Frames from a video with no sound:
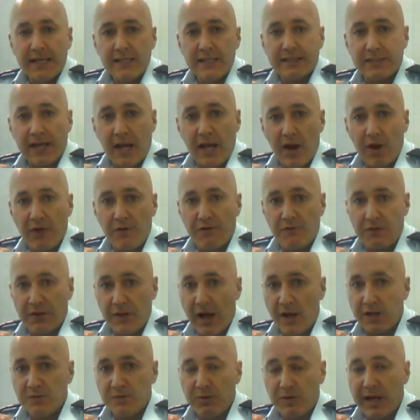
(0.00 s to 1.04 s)
So for
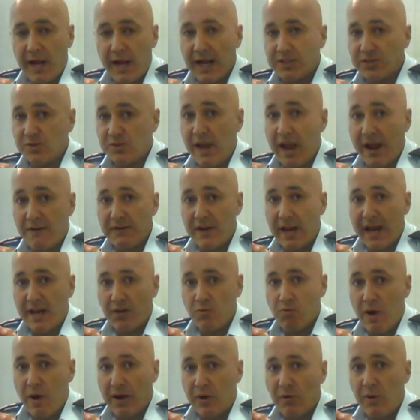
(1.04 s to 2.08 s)
those brigades who haven't had a
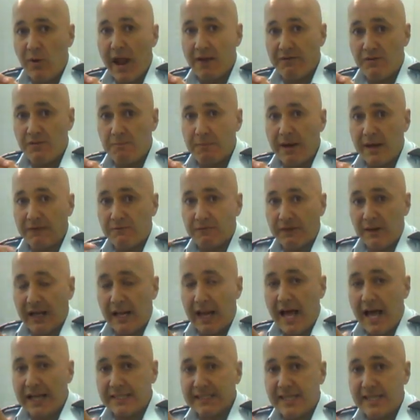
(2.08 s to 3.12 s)
run or haven't met for the
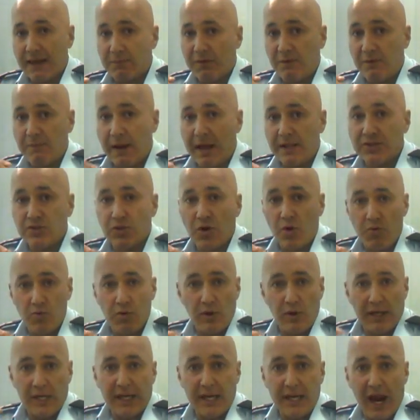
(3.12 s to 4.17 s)
last couple of months, I
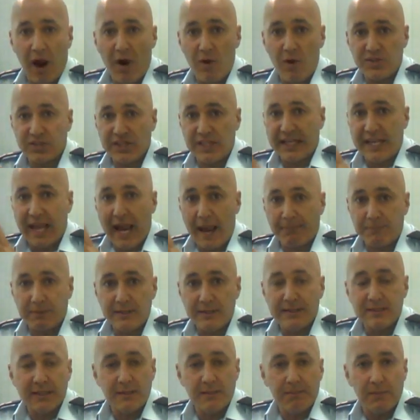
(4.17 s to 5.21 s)
really encourage the
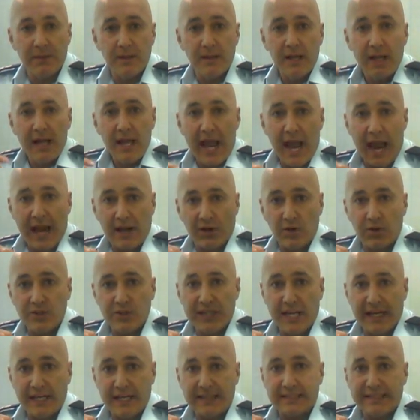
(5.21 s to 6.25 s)
captains and
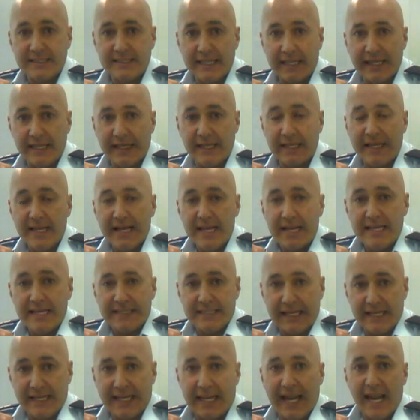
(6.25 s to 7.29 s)
lieutenants to
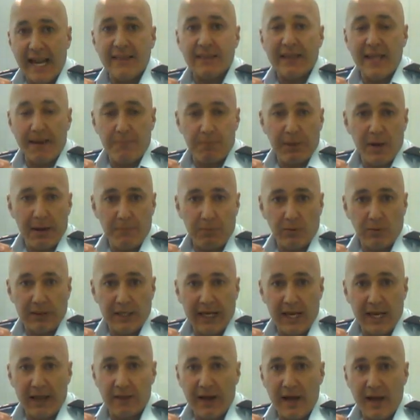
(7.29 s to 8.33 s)
get their people
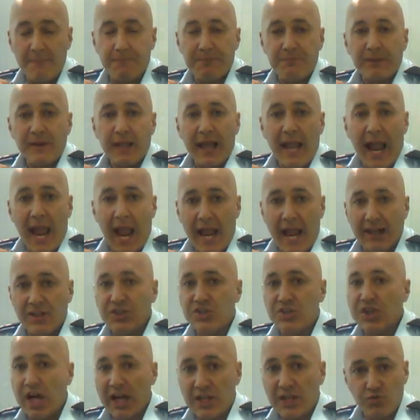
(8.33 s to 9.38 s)
together and
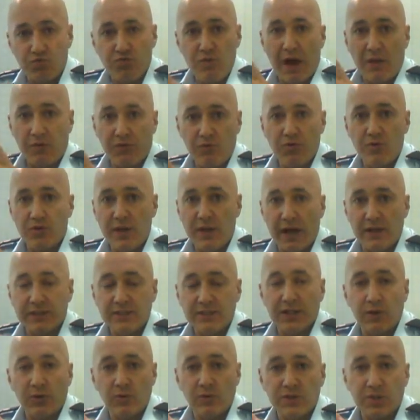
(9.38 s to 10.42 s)
just run through those
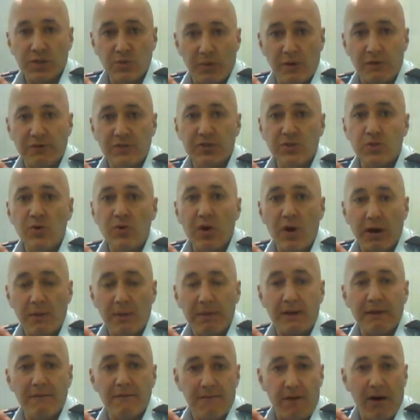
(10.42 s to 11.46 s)
skills, because we've still got a
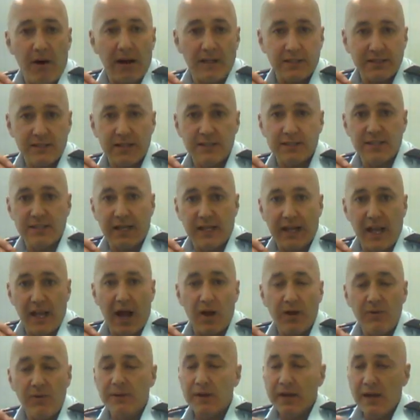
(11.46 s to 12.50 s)
bit of fire season to
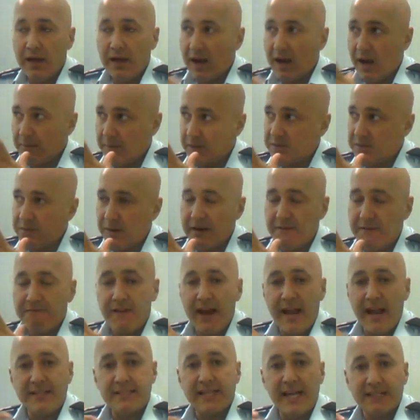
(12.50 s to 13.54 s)
go. It's been
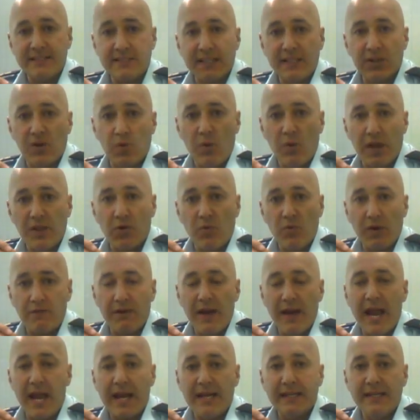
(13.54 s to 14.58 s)
fantastic, the weather we've
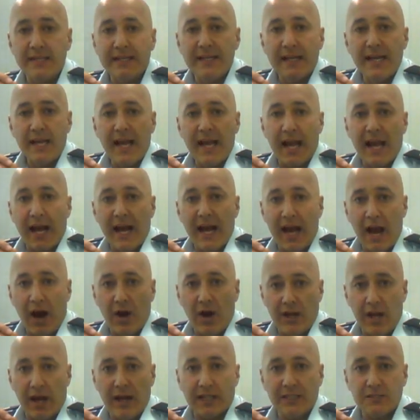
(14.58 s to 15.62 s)
had. I
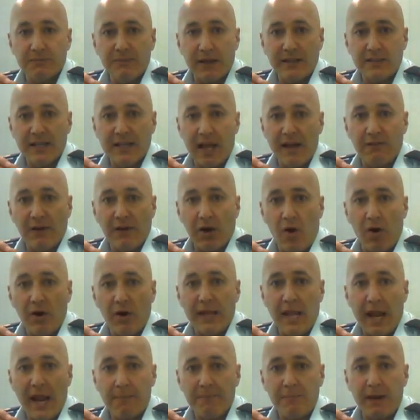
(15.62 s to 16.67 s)
don't expect to have a long
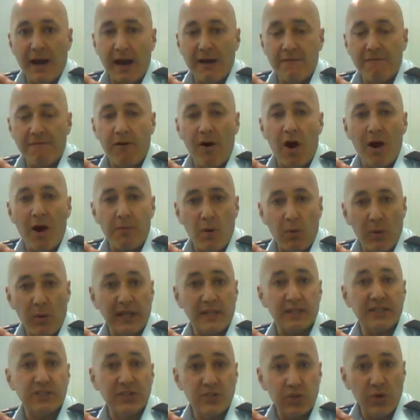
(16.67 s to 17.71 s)
campaign fire, but we
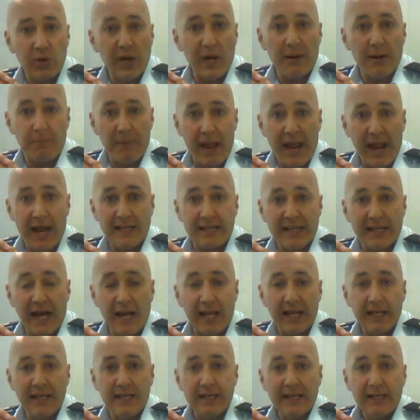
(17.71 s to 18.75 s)
can still get a bad
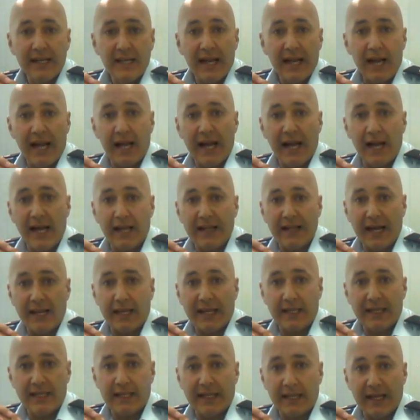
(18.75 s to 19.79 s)
day that
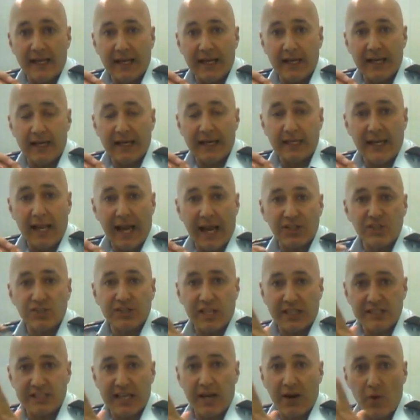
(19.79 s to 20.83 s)
catches
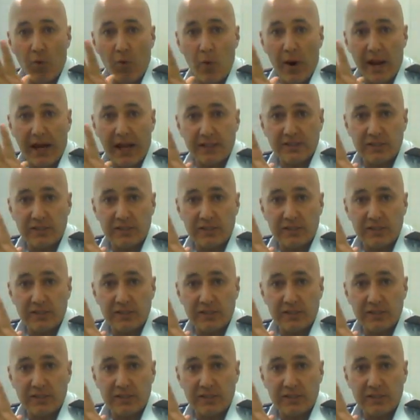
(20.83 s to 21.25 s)
us unaware.